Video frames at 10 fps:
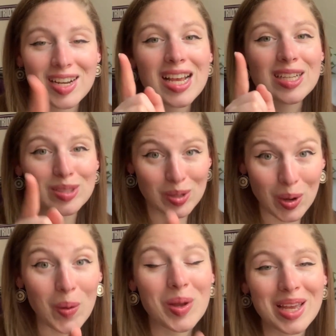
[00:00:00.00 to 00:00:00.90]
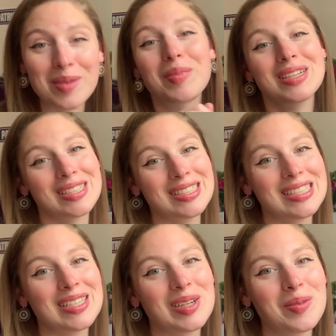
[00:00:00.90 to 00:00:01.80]
it's going in my
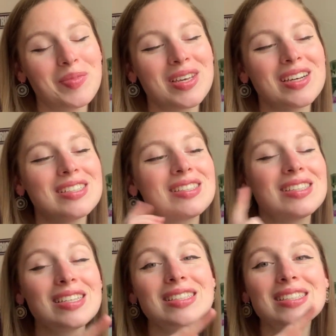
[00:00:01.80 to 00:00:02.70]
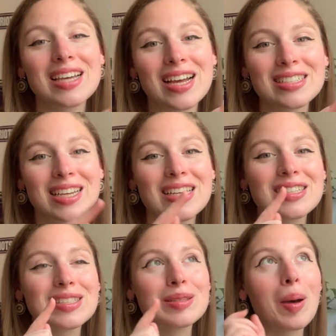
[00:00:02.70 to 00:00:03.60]
Scentsy Club, because this scent
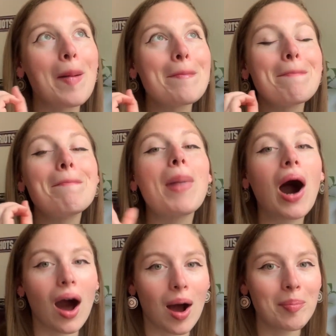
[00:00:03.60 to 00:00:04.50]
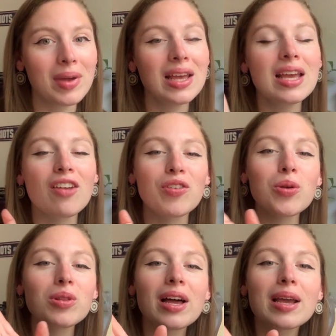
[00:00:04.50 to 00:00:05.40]
is bomb. If
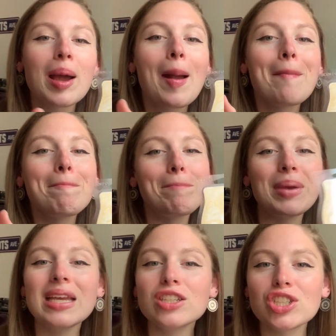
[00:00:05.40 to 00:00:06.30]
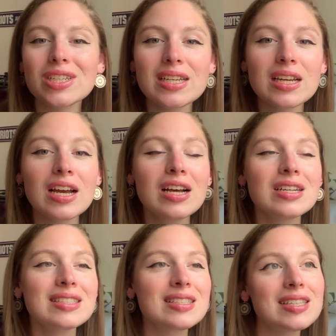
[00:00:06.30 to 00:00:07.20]
you like beachy
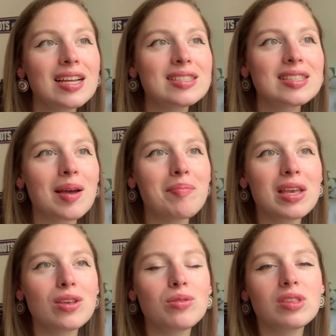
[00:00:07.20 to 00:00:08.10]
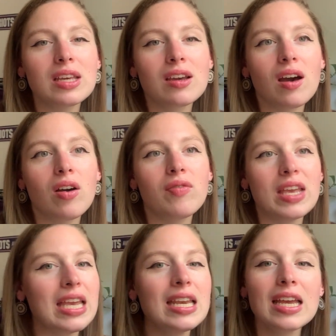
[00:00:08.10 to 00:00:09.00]
scents that make you think of
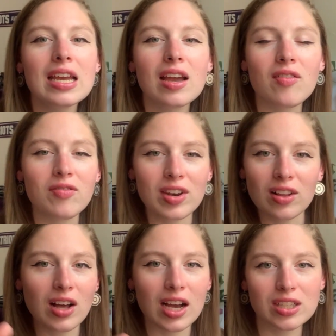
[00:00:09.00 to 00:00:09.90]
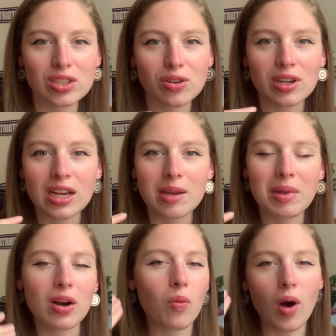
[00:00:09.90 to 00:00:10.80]
eating vanilla ice cream
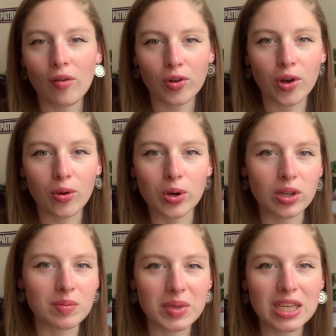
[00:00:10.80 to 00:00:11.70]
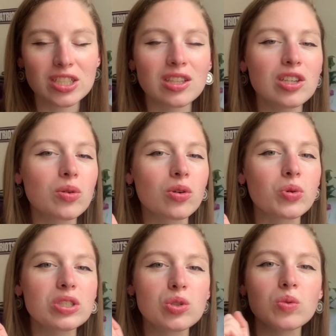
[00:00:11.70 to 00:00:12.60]
in a waffle cone on the beach, then you are
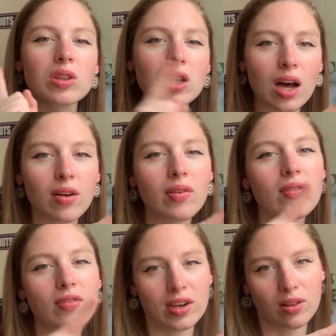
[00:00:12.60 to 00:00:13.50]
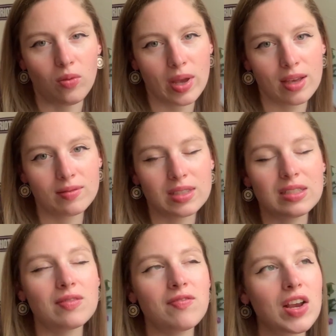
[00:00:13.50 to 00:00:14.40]
going to love Vanilla Waves. This is
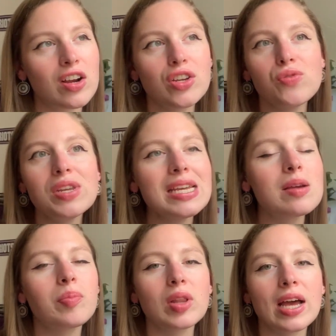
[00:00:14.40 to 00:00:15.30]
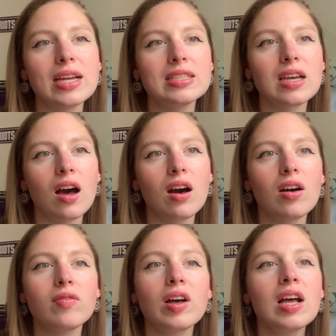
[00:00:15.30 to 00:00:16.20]
a very unique blend
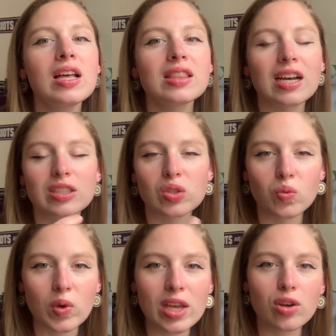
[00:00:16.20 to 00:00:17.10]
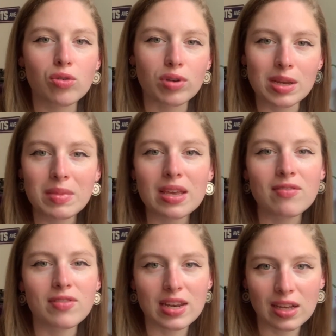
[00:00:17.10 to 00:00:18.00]
of that sweet, creamy
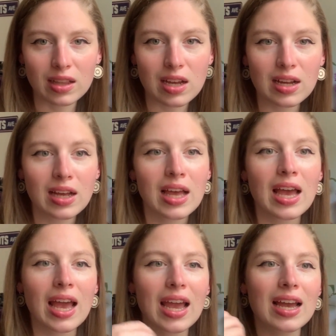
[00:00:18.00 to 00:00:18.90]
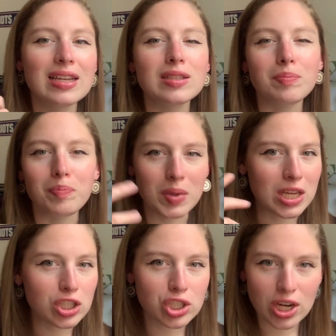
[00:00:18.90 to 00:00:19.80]
vanilla and
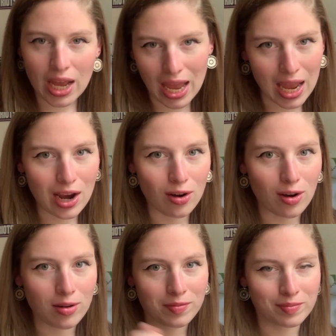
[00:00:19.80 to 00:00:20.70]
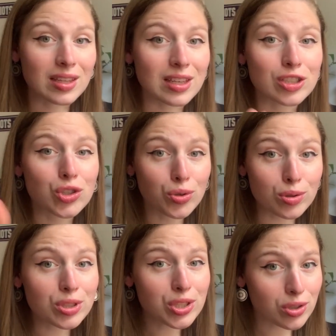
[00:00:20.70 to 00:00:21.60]
beach air. The true
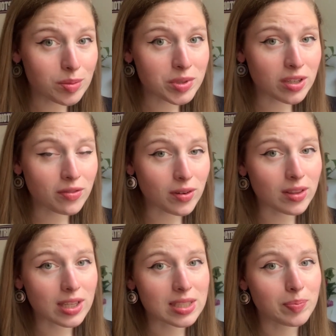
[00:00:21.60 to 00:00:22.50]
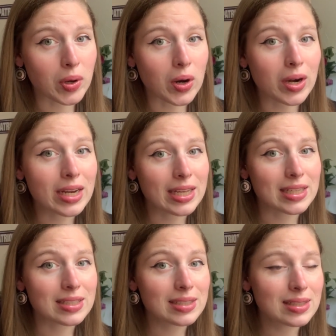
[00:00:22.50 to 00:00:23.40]
description for this bar
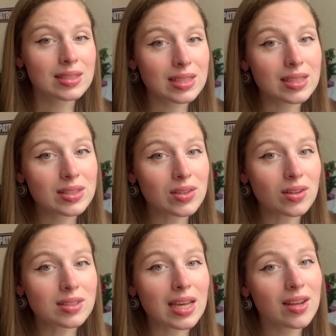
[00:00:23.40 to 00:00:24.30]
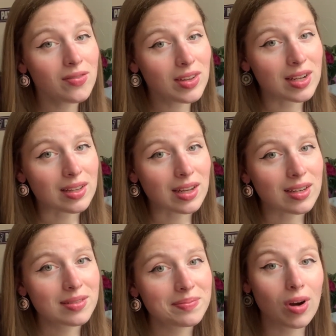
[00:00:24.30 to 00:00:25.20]
is sea salt and
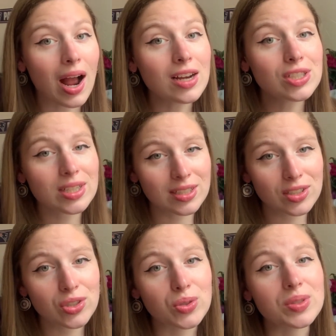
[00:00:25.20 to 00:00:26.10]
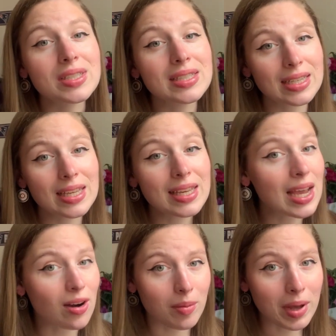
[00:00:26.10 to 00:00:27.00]
vanilla crash into sticky
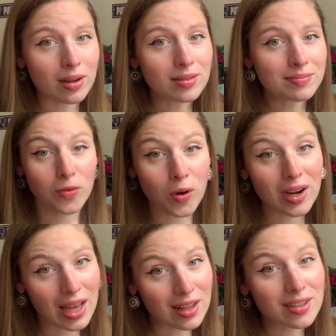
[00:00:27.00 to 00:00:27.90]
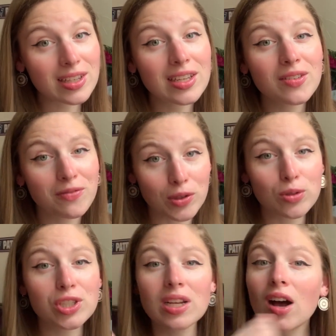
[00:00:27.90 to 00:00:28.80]
caramel for an elegant
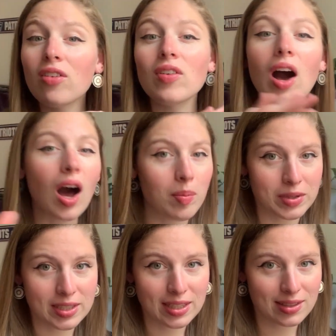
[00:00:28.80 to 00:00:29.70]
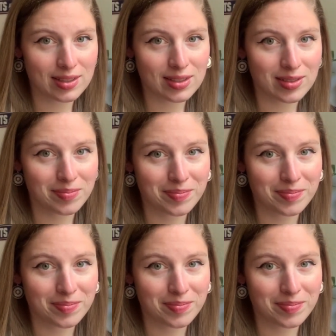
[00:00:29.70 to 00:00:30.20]
fusion of opposites.